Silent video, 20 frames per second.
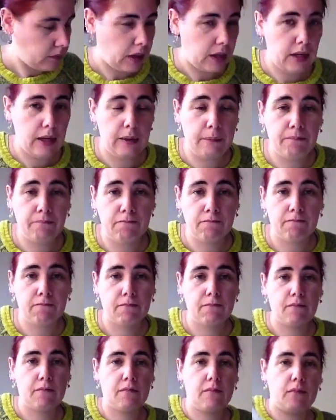I'm
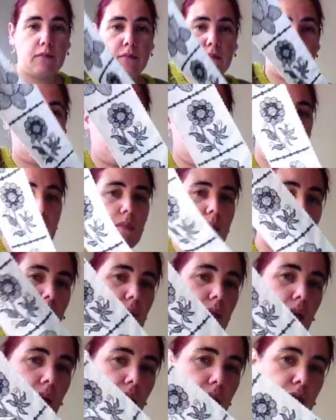
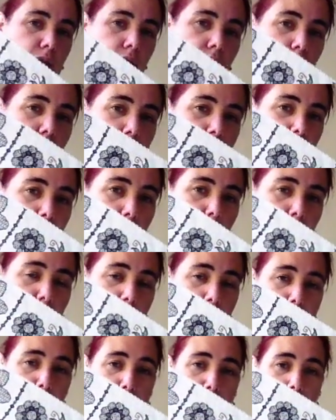just going to hold it
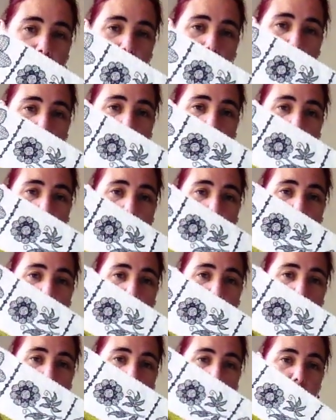sideways. A black
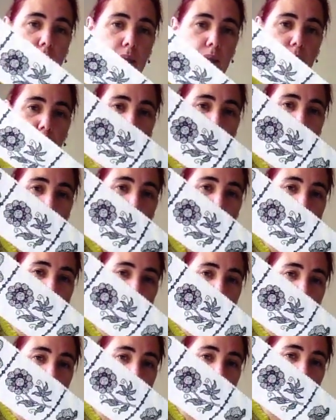work bell
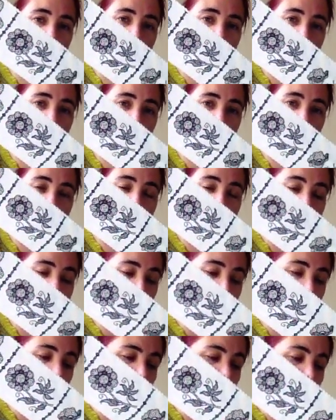pull
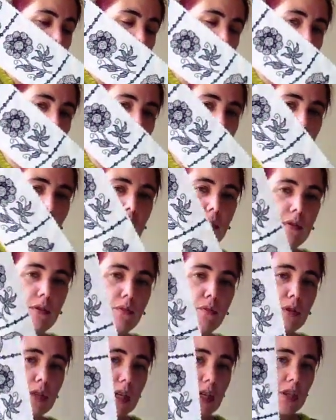that
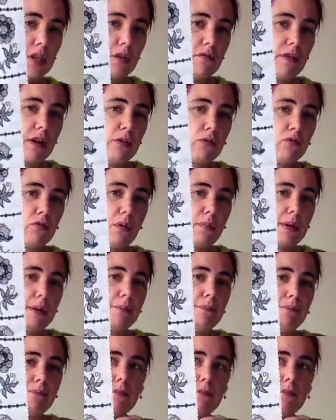was actually a round robin.